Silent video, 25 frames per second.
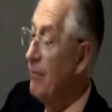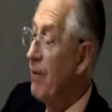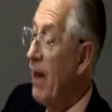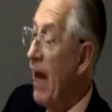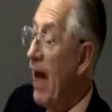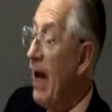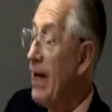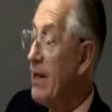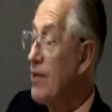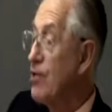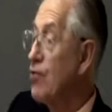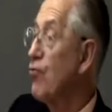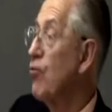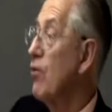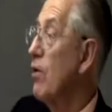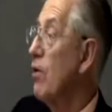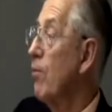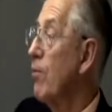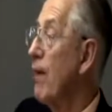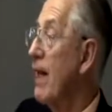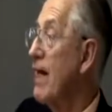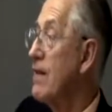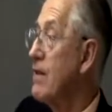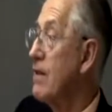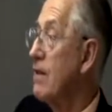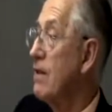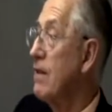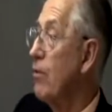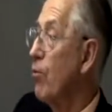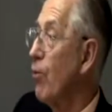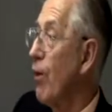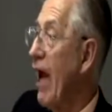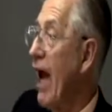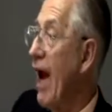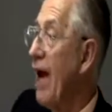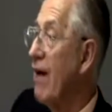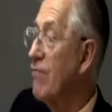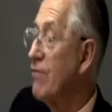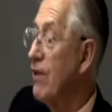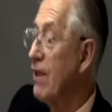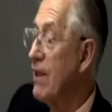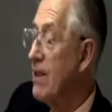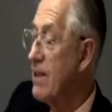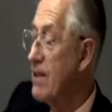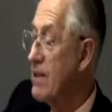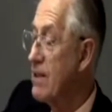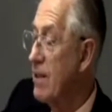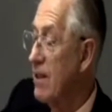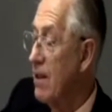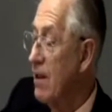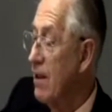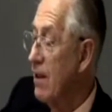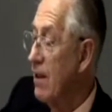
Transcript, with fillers: and it's a real blessing that we have this